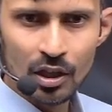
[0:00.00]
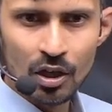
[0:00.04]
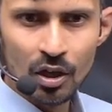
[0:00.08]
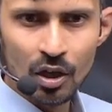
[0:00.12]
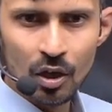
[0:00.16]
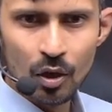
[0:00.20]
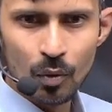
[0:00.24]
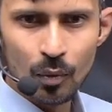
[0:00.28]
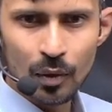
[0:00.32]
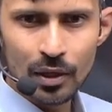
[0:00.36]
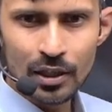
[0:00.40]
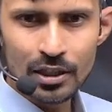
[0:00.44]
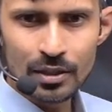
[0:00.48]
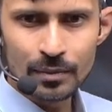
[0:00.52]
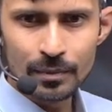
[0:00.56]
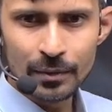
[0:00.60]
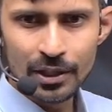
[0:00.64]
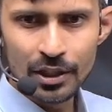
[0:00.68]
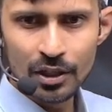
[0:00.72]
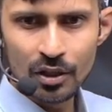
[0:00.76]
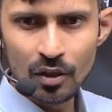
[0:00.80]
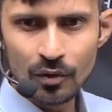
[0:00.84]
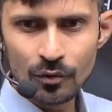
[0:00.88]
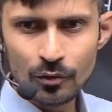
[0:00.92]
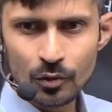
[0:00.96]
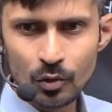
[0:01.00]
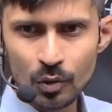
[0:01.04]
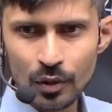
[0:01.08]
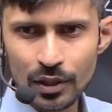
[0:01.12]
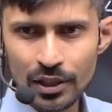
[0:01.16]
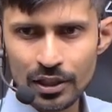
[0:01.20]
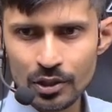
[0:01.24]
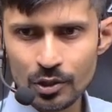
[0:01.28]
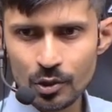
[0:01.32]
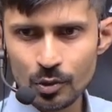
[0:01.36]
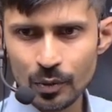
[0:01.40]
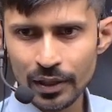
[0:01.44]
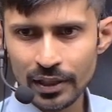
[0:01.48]
What is meaning of 2 raised
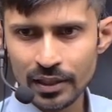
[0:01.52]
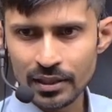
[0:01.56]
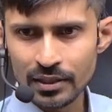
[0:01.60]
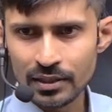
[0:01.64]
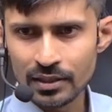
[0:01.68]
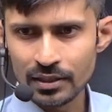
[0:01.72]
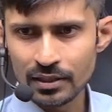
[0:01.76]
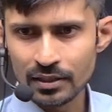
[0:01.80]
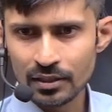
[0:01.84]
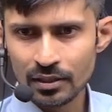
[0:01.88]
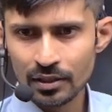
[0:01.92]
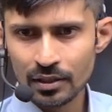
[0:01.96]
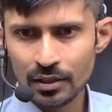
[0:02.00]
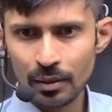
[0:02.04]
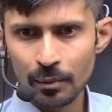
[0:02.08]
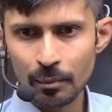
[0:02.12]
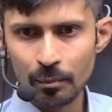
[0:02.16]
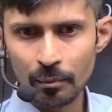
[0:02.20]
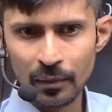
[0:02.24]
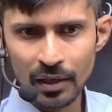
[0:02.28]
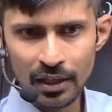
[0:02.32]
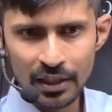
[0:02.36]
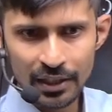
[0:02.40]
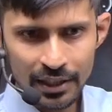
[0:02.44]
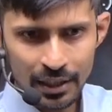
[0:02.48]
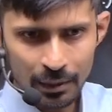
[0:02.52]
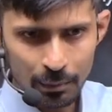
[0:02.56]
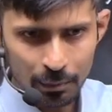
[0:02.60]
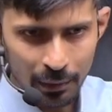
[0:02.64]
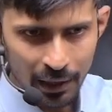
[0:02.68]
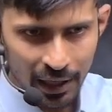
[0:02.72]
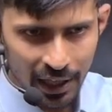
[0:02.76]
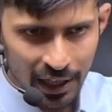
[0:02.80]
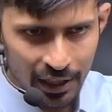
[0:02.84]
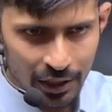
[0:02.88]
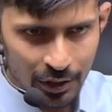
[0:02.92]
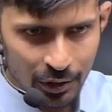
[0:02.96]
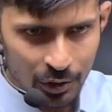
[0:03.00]
to x?
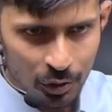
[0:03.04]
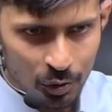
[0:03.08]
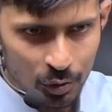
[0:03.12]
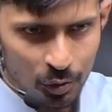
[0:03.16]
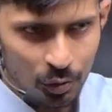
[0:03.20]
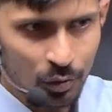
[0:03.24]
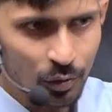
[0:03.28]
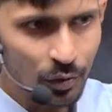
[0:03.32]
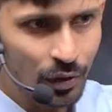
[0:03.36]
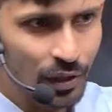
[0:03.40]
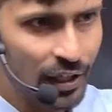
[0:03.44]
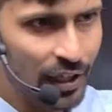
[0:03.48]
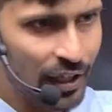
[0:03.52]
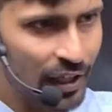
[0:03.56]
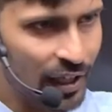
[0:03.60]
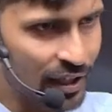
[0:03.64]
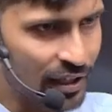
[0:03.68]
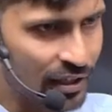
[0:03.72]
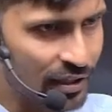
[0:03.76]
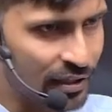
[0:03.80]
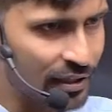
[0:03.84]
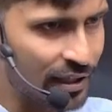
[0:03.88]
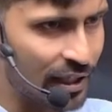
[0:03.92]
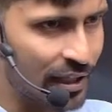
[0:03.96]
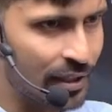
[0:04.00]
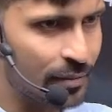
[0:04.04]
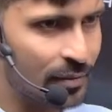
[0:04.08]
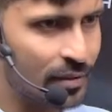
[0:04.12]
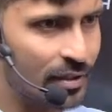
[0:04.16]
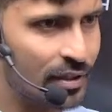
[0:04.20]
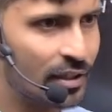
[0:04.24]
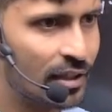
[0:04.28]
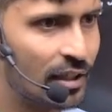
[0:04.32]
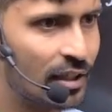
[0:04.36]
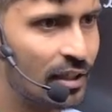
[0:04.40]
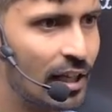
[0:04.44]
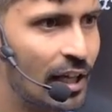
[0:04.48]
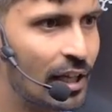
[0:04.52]
Multiply 2 x times.
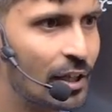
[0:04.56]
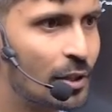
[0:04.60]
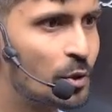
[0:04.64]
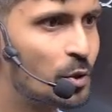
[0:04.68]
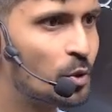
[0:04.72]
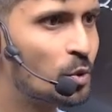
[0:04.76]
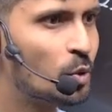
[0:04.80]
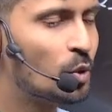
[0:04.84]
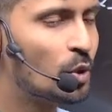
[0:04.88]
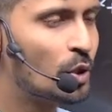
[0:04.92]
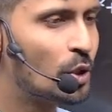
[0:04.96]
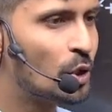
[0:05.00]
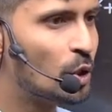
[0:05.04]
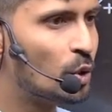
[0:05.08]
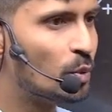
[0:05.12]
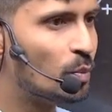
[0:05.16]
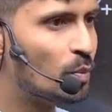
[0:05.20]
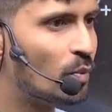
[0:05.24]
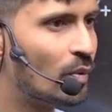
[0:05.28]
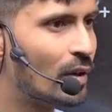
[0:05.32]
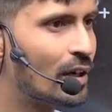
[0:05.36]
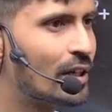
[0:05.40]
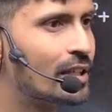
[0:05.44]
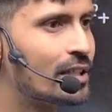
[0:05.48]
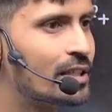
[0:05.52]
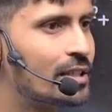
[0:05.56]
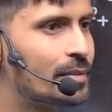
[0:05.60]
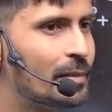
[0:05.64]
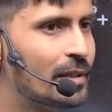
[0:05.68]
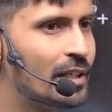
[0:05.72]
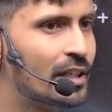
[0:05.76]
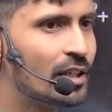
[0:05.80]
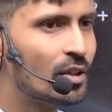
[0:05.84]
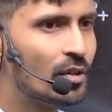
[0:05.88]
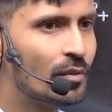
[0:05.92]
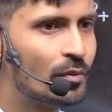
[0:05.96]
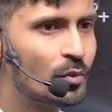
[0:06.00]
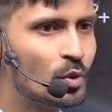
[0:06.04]
Like 2 cube. What is meaning
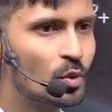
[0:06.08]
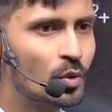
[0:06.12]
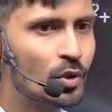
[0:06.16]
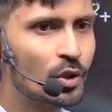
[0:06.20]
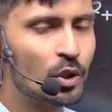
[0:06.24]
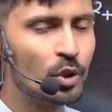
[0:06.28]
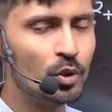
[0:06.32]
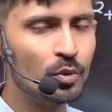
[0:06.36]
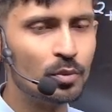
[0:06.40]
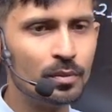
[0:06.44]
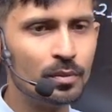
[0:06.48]
of 2 cube?